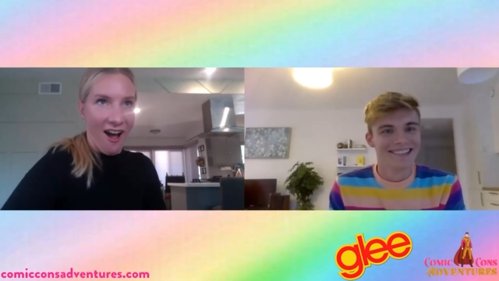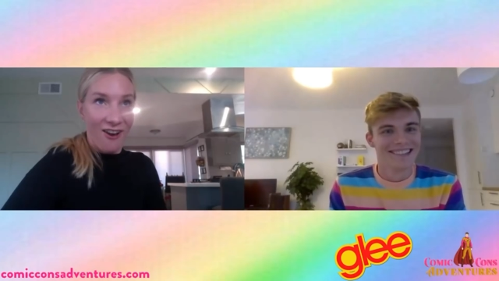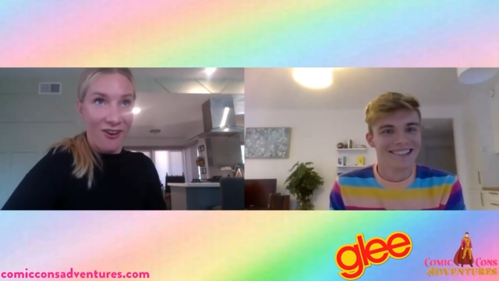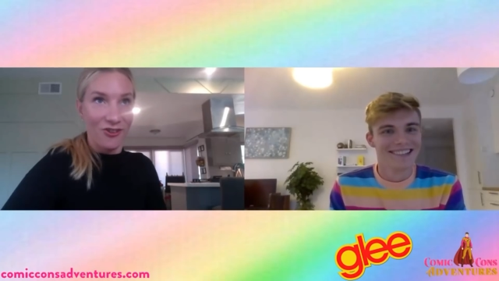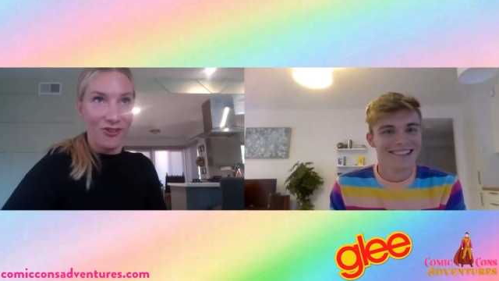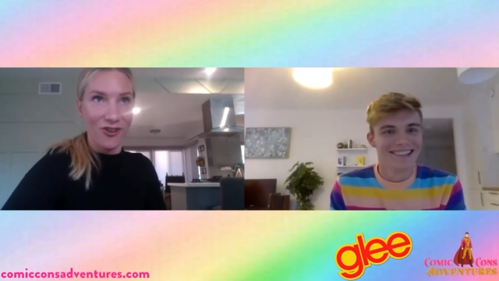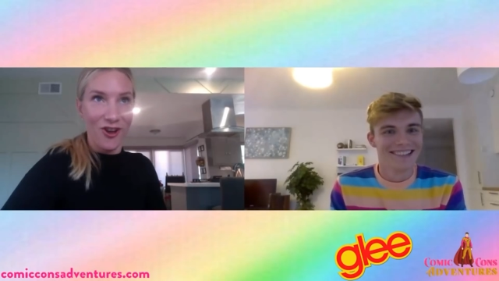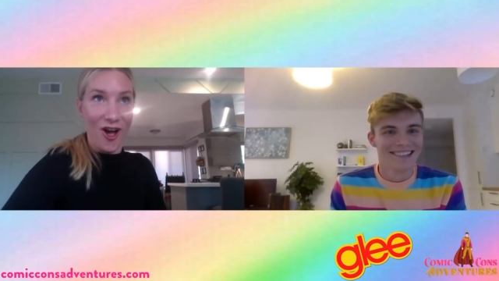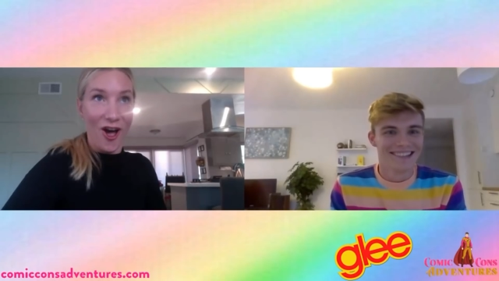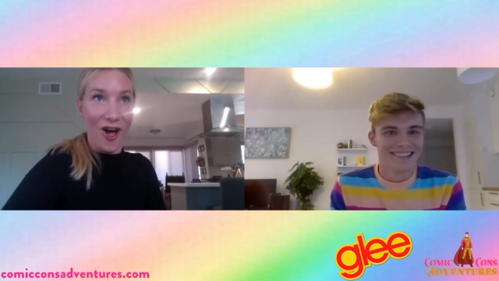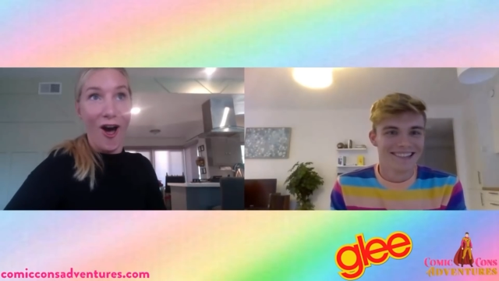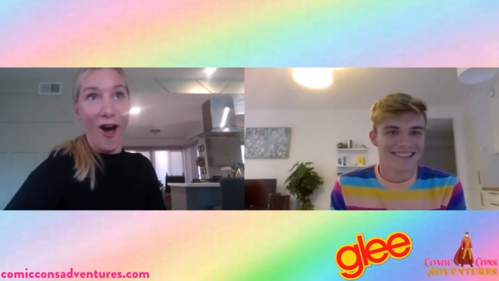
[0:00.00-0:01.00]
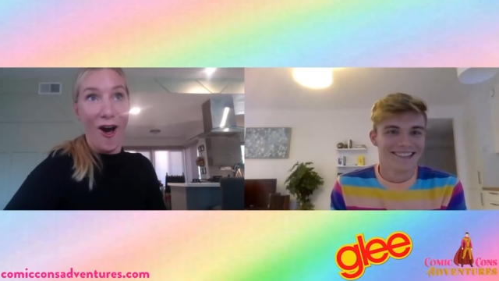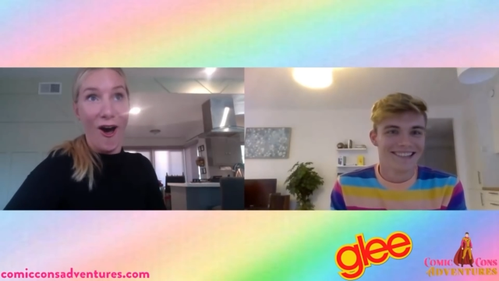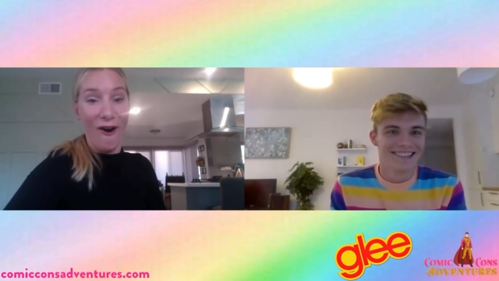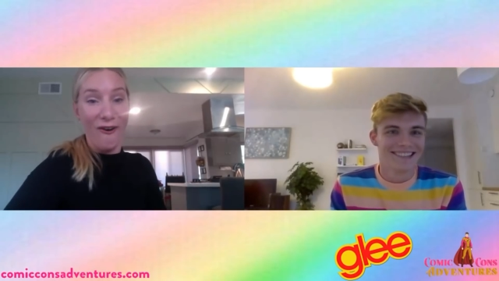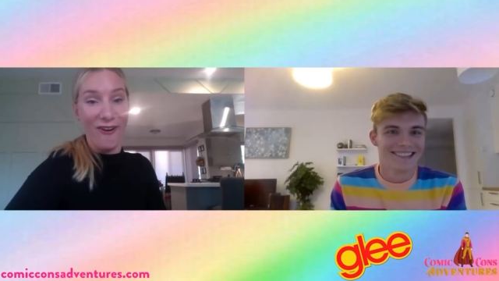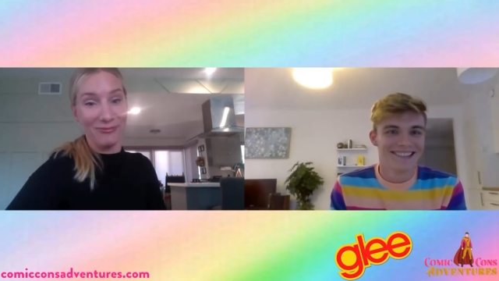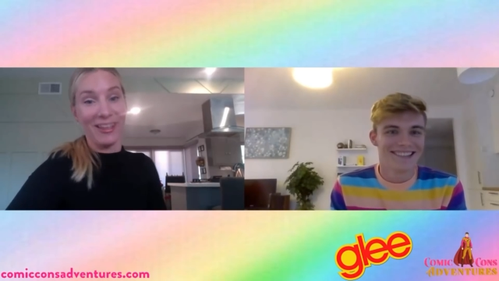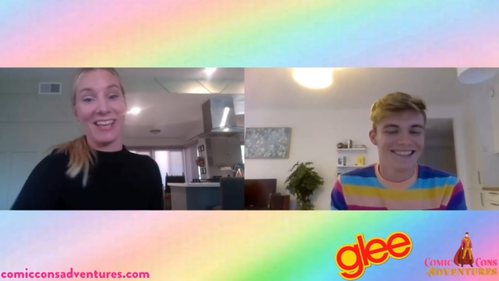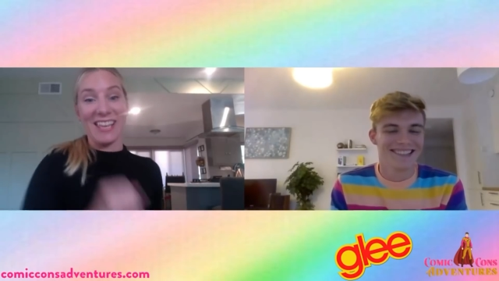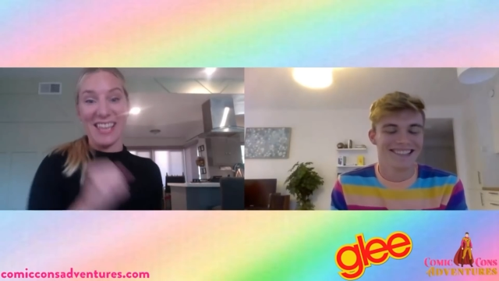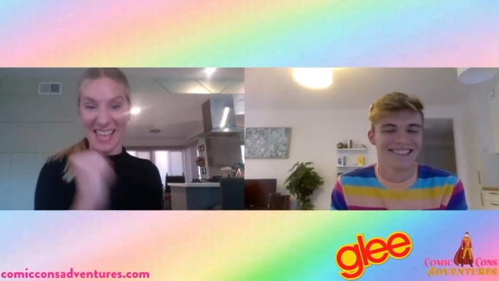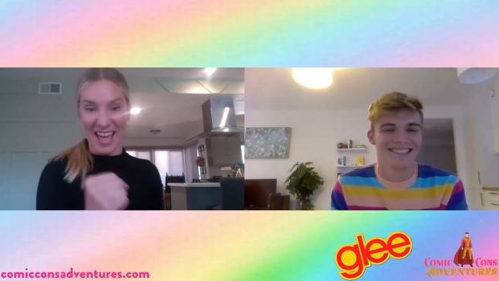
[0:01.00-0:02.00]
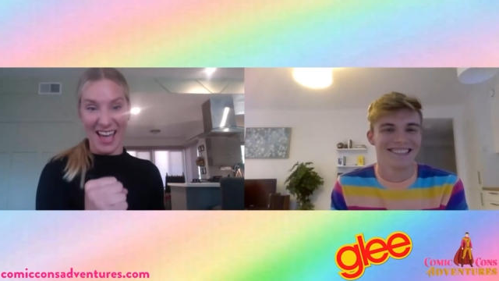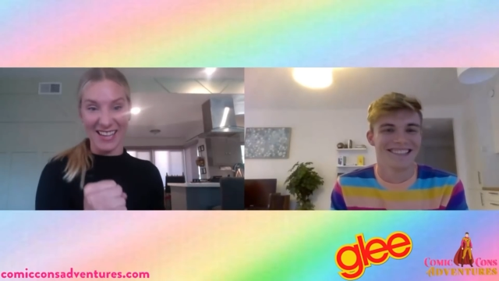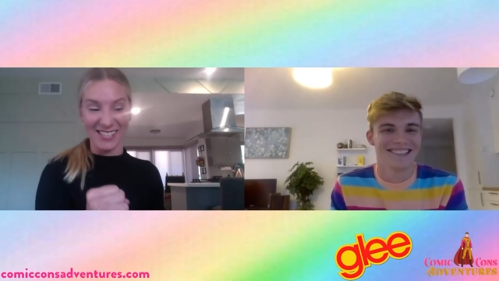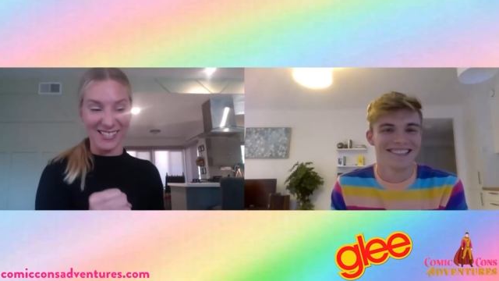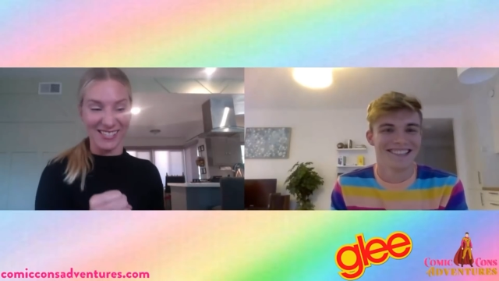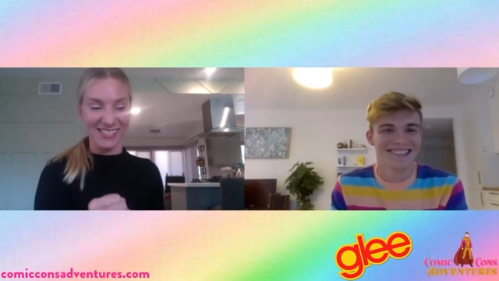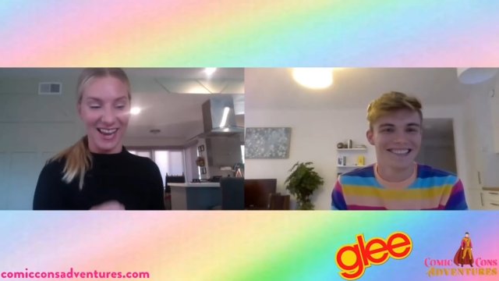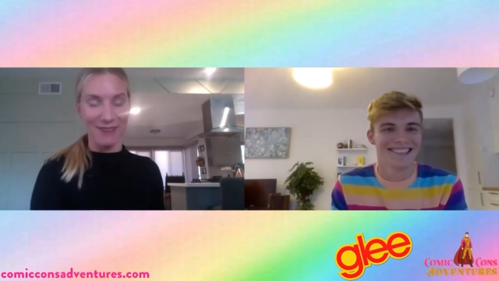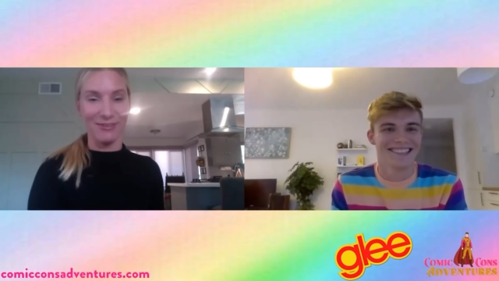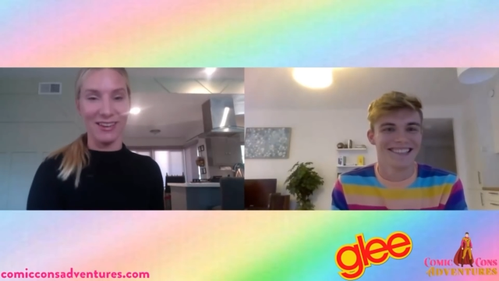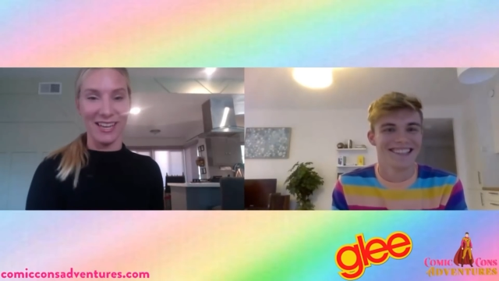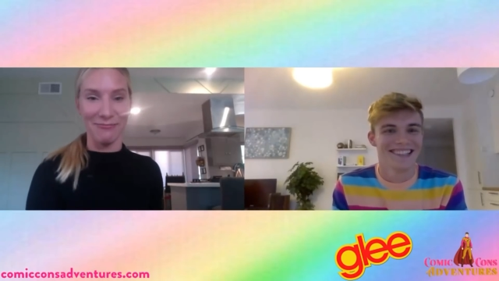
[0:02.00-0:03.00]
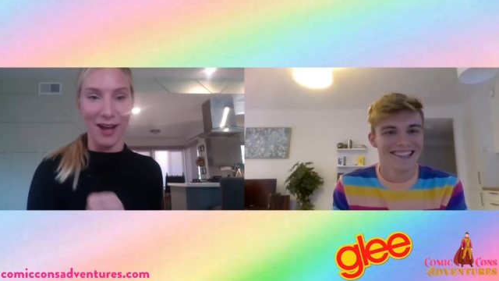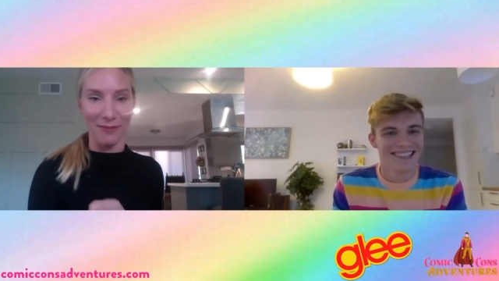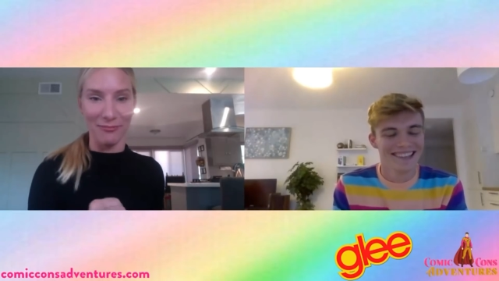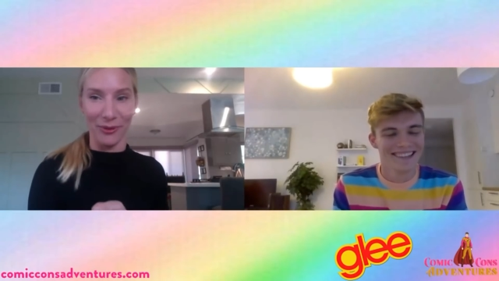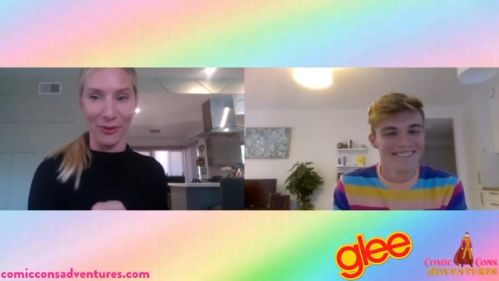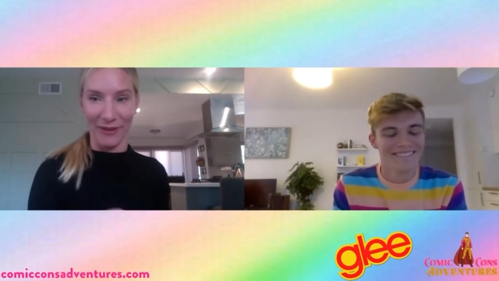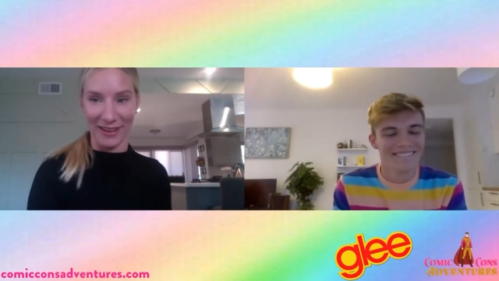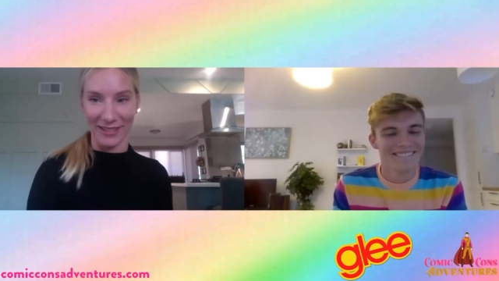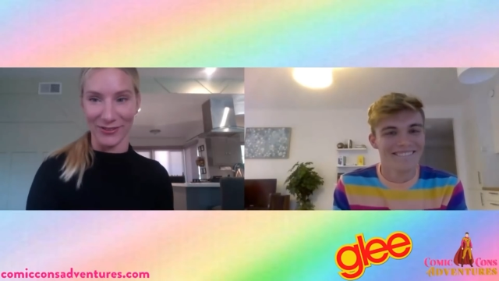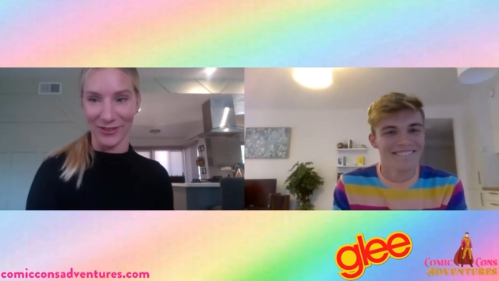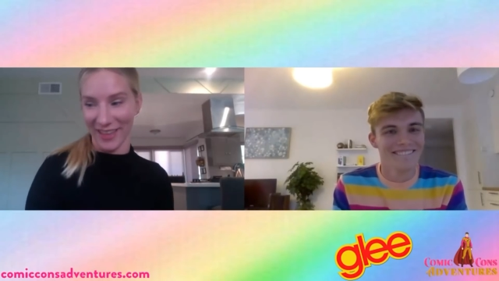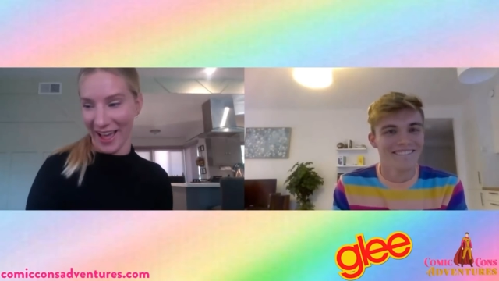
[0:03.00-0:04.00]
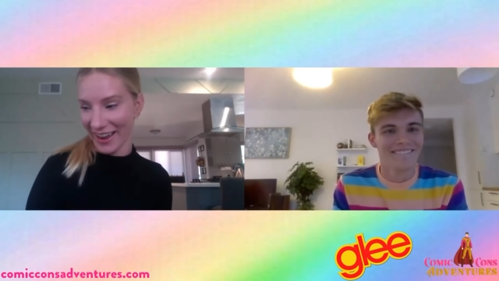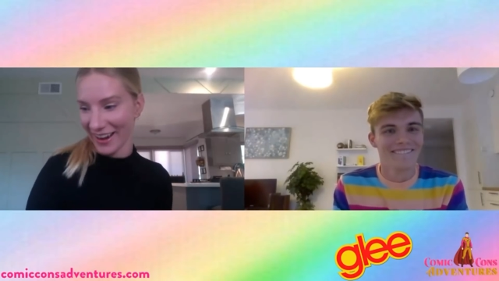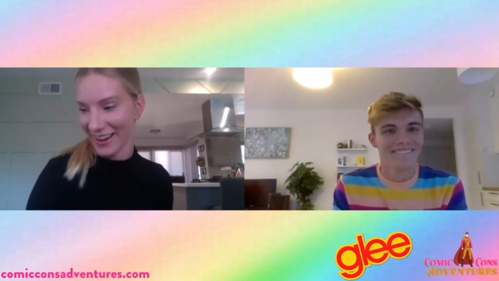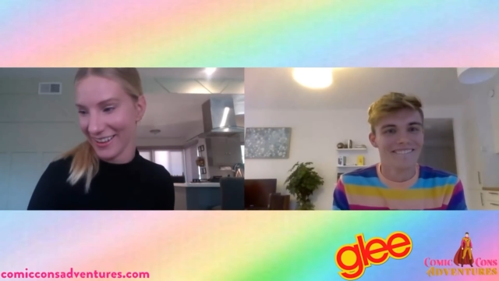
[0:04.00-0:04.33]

Speaker 1: no i'm like yes i'm getting mom points for that